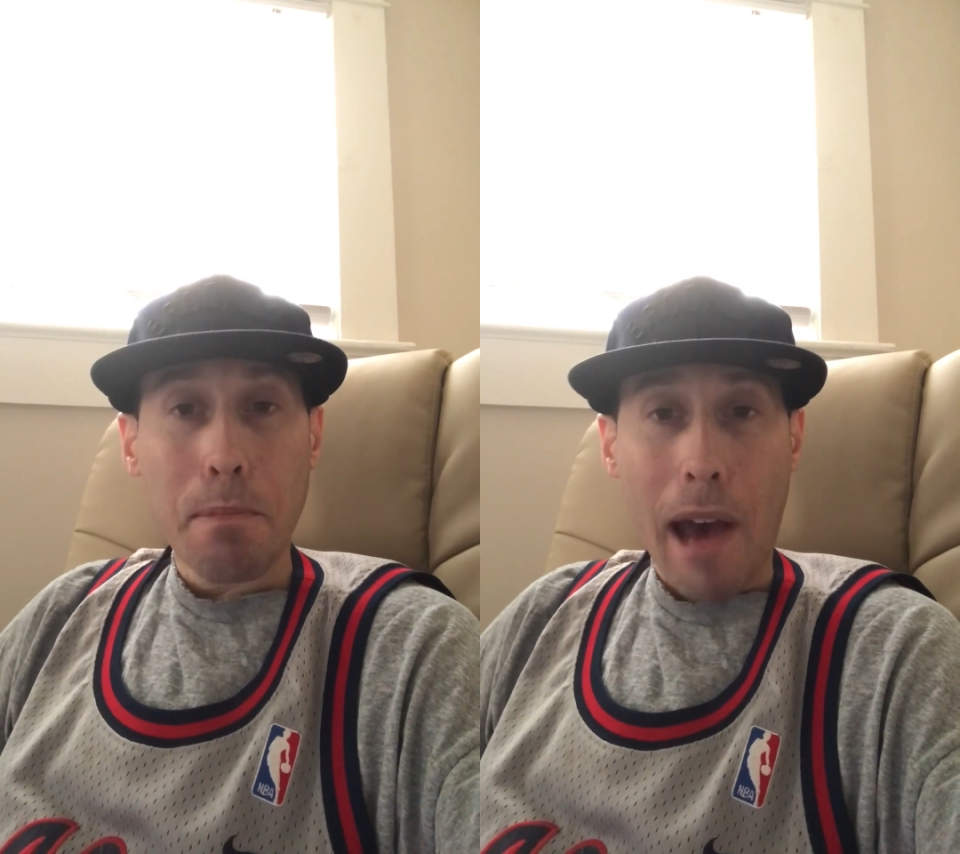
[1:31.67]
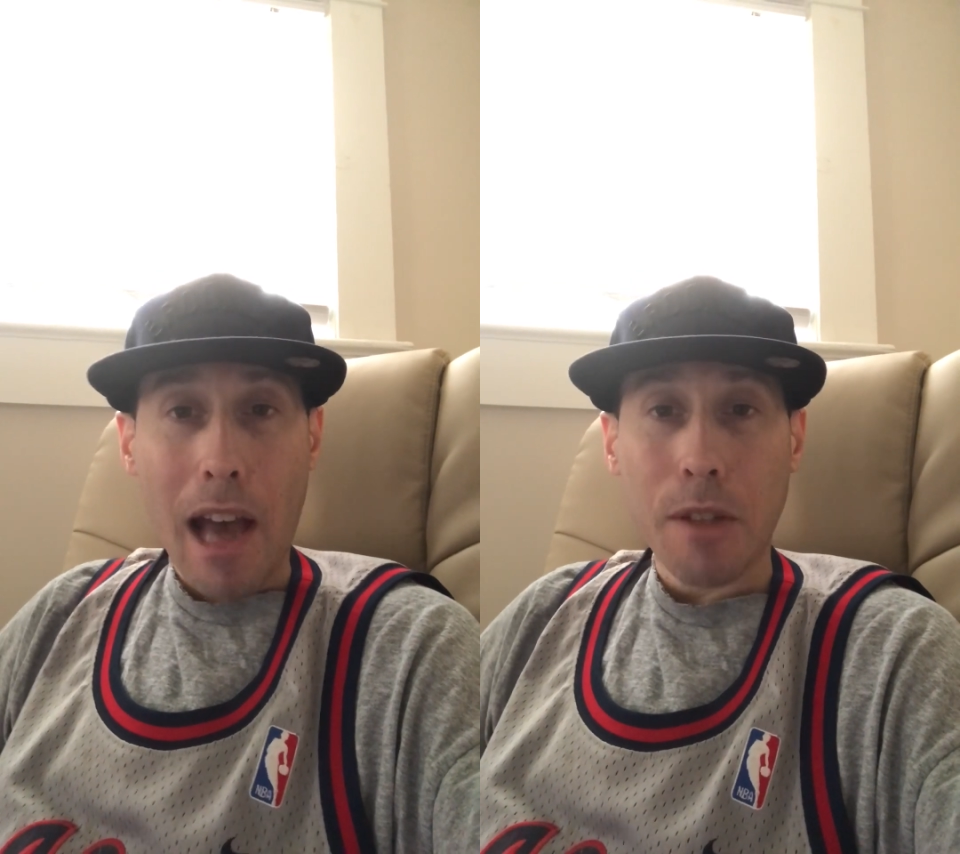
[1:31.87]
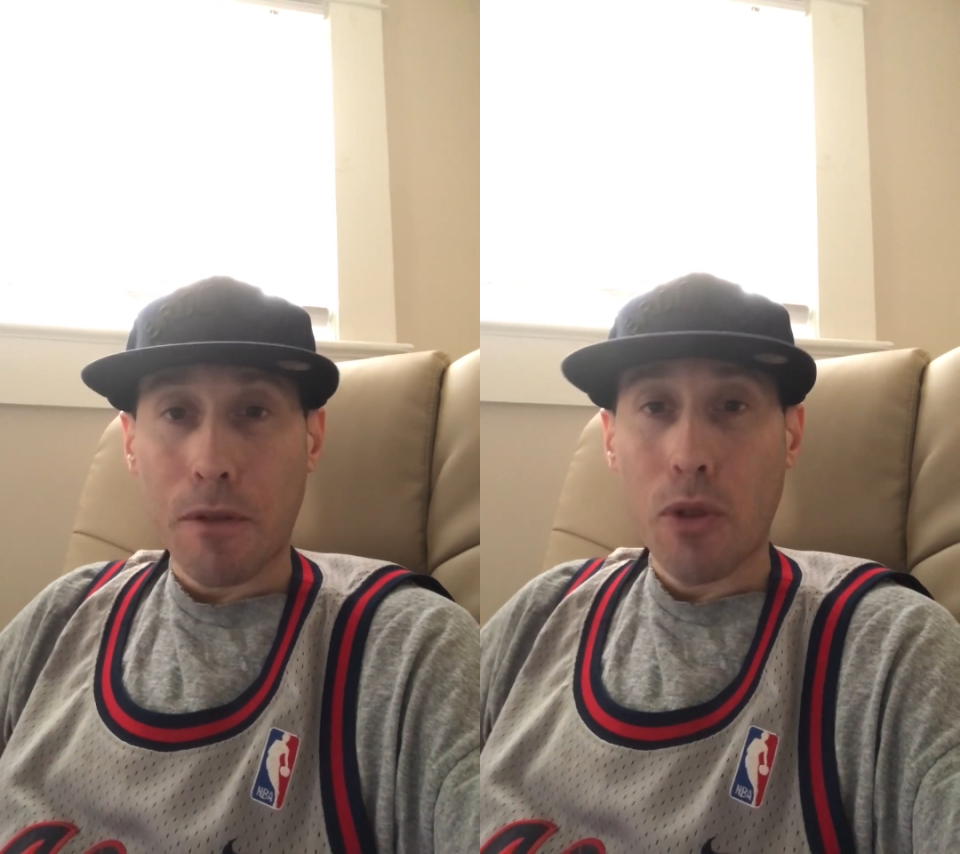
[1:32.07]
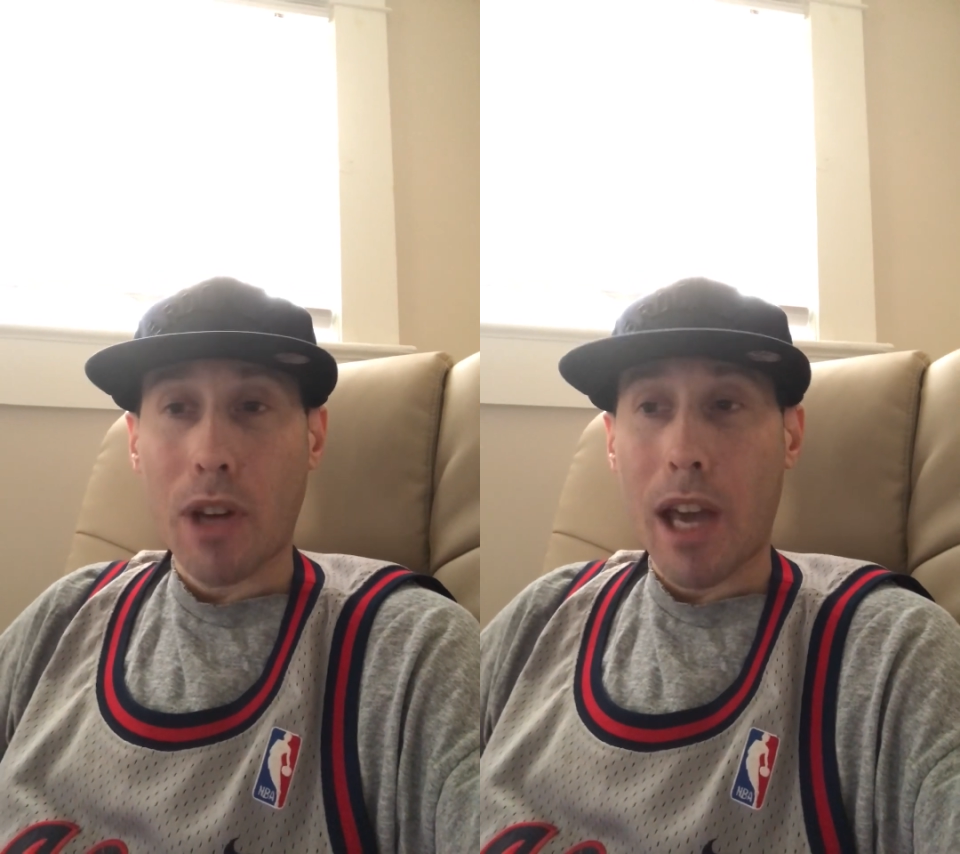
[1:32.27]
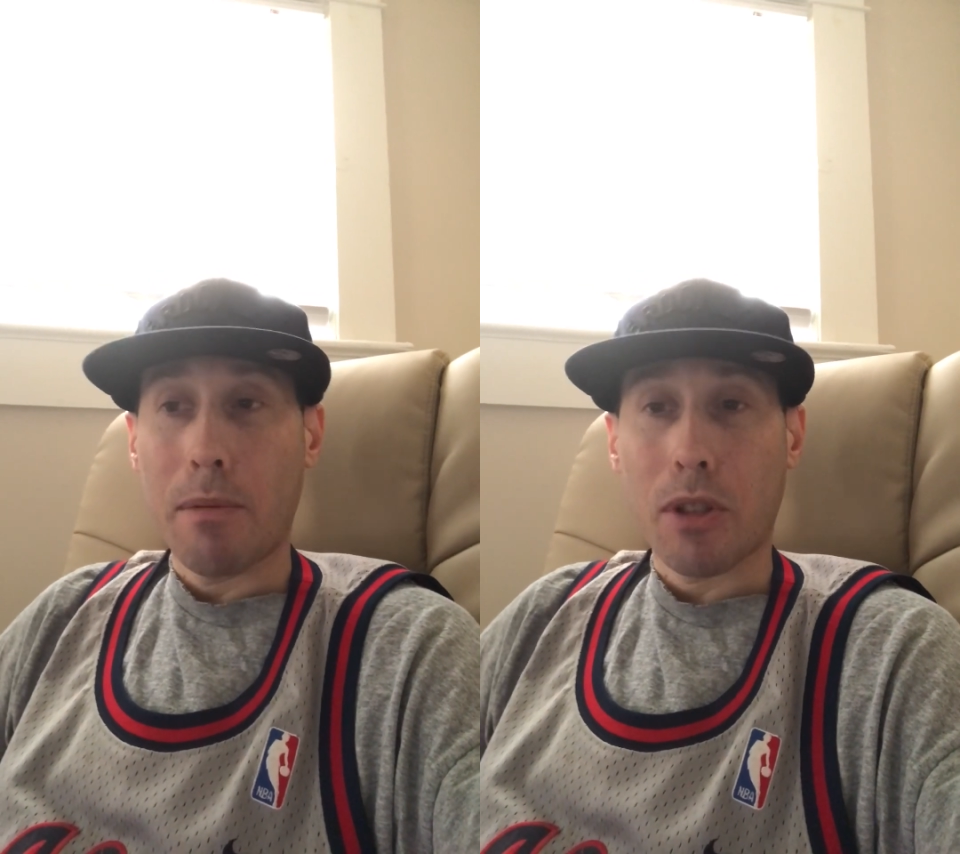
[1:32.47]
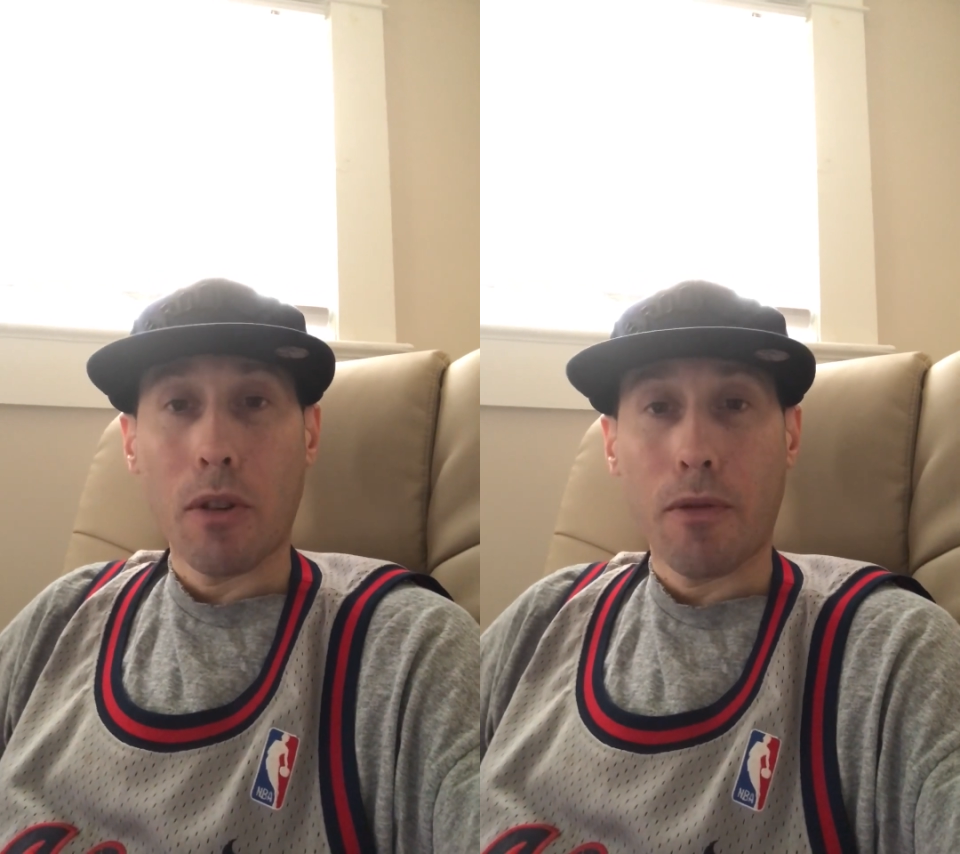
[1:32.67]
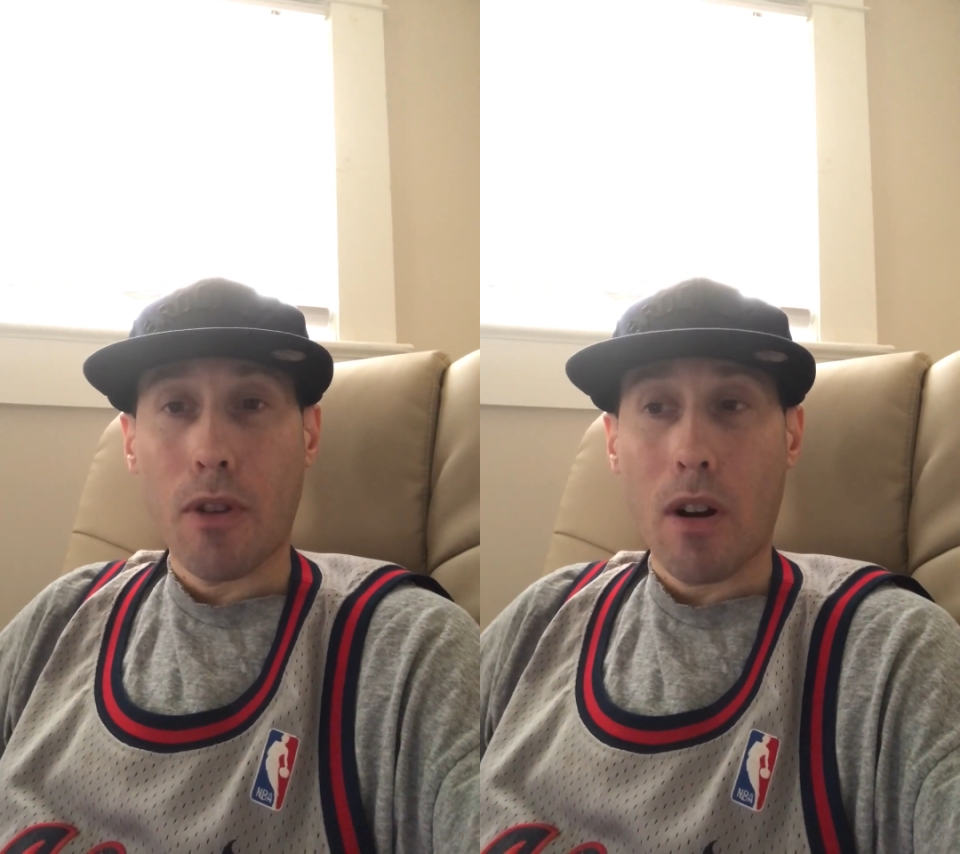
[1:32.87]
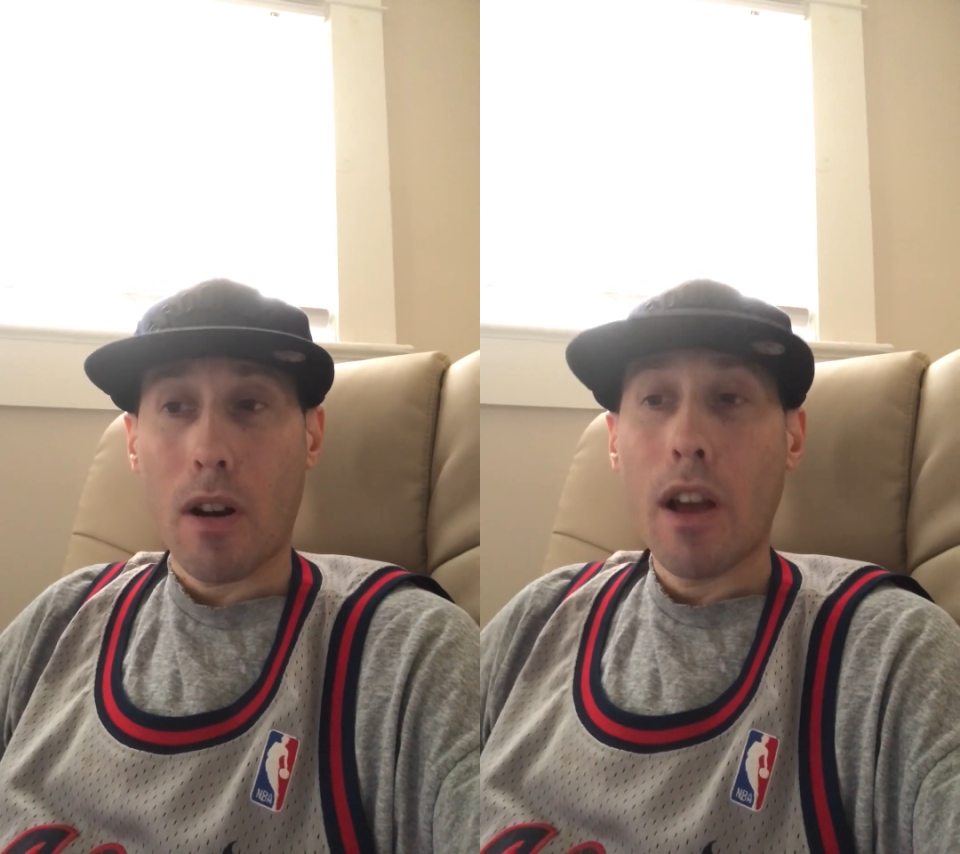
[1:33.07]
past few games so
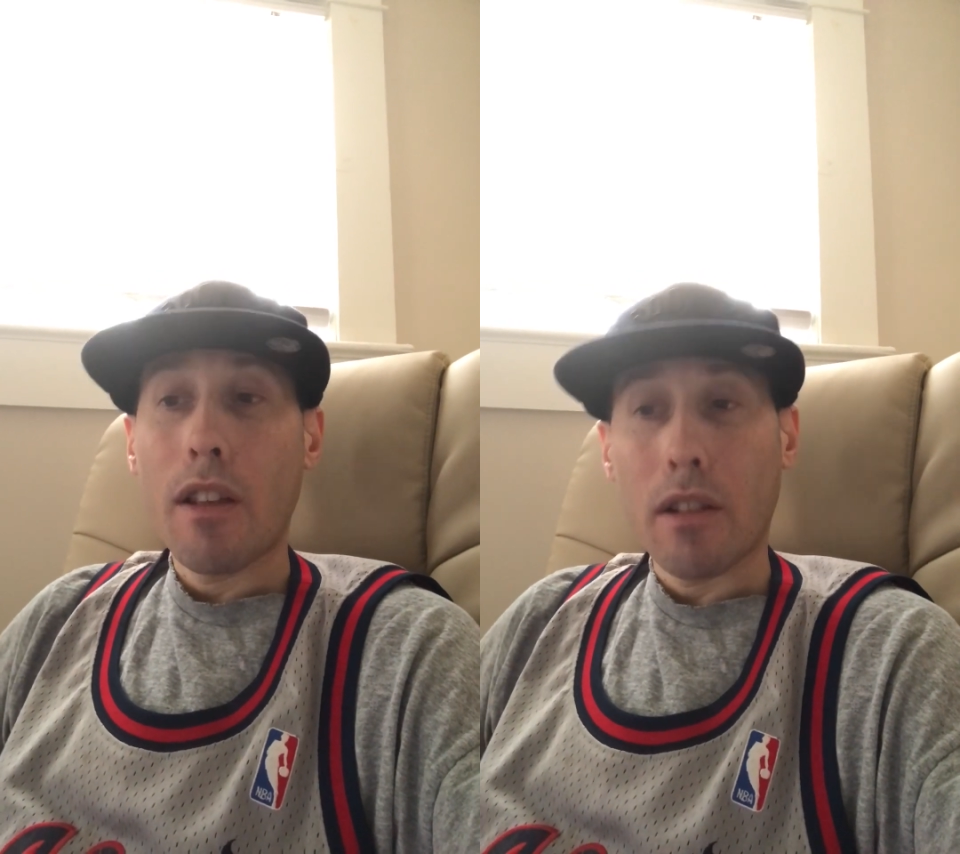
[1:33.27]
far.